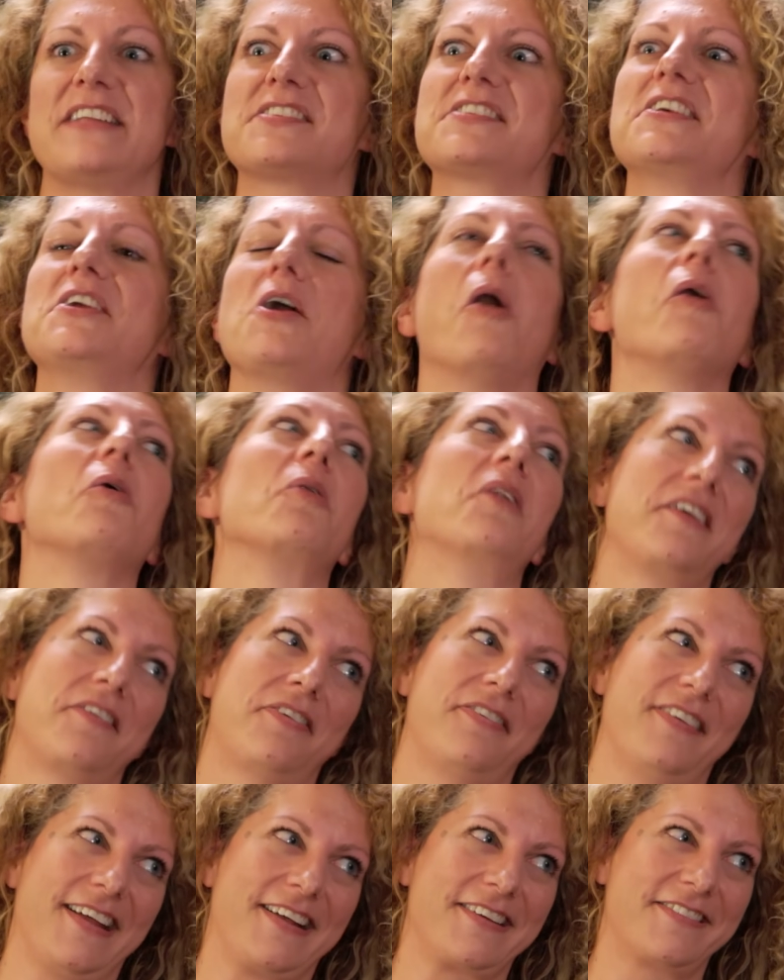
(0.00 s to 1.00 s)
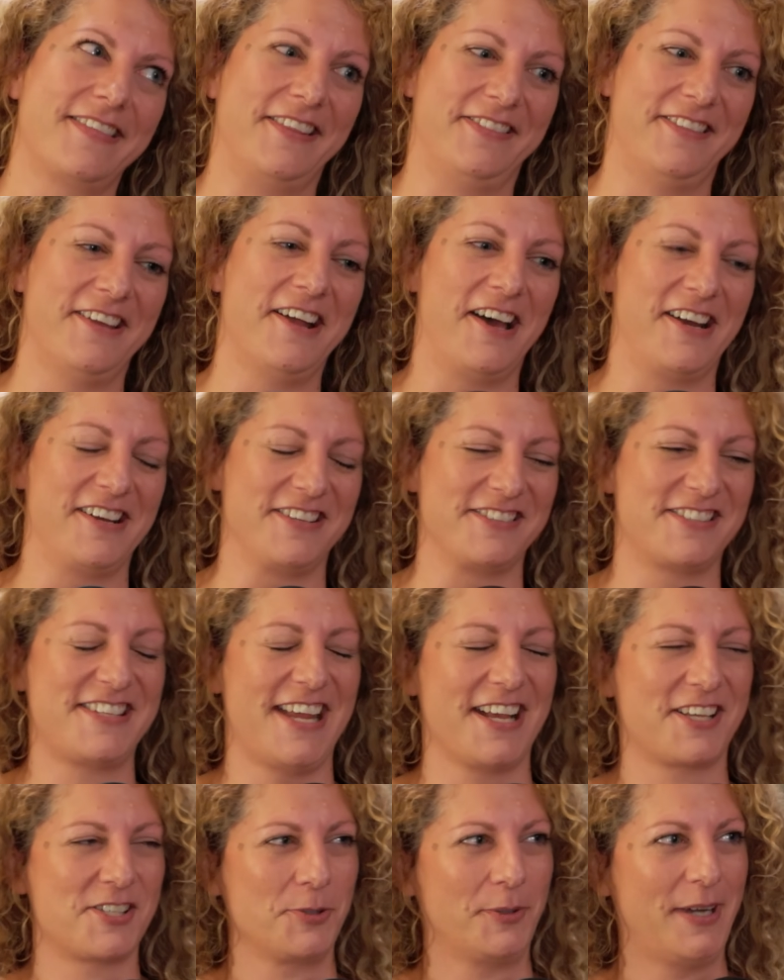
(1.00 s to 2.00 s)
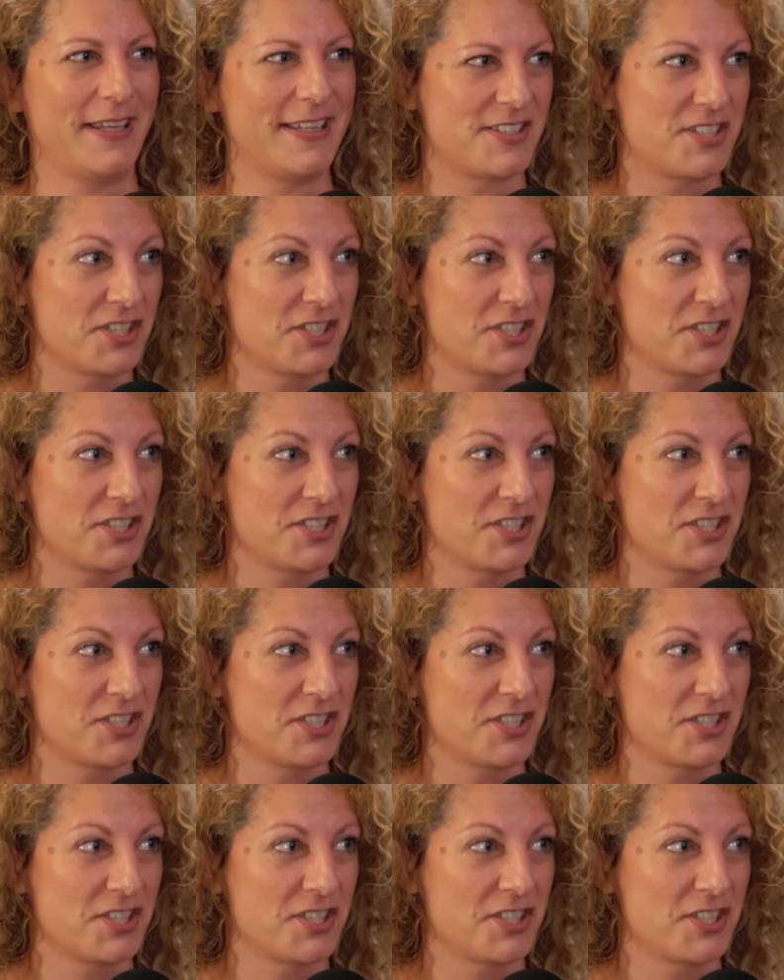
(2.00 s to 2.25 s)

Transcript: that's the only thing that the audience takes away,